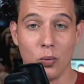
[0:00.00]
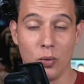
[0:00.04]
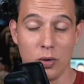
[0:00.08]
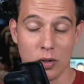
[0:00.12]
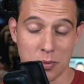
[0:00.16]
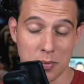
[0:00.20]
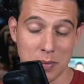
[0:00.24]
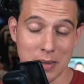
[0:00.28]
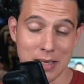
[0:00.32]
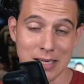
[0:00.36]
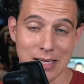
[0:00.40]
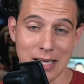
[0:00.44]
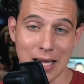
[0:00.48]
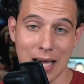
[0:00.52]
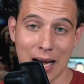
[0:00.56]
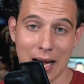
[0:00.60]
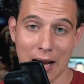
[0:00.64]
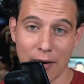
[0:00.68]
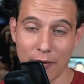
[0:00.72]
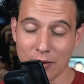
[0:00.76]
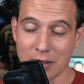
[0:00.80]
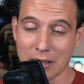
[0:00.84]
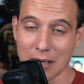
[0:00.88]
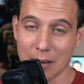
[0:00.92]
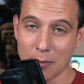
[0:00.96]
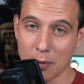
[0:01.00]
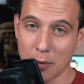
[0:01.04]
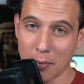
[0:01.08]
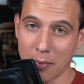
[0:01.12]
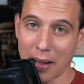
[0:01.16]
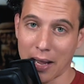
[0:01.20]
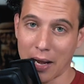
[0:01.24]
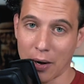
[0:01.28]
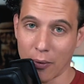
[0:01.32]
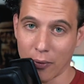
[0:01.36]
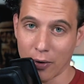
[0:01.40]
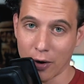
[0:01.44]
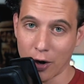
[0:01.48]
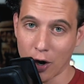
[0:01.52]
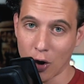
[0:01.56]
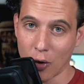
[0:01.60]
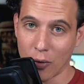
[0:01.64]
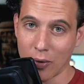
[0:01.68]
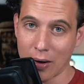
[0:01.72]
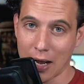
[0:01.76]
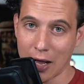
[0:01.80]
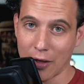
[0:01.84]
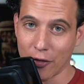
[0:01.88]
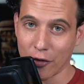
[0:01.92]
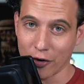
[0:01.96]
which means that every time you buy a Renault
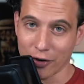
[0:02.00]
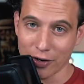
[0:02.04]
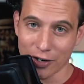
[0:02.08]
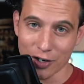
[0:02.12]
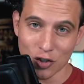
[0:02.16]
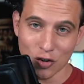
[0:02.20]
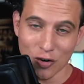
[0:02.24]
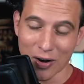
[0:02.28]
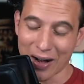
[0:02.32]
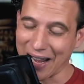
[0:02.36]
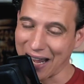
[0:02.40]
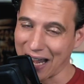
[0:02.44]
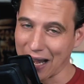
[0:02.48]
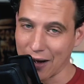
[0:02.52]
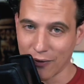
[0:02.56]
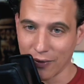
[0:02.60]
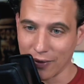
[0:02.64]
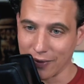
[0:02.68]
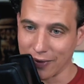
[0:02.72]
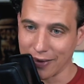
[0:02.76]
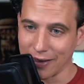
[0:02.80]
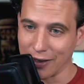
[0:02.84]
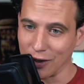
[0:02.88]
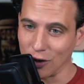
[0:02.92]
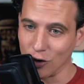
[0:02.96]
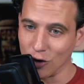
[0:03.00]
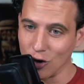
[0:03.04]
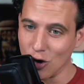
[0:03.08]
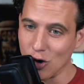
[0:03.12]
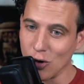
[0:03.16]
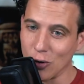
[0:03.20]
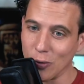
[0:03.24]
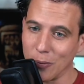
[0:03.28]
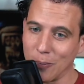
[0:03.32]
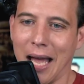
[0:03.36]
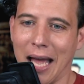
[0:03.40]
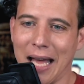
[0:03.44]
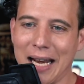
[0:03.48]
now, they're going to track everything you do.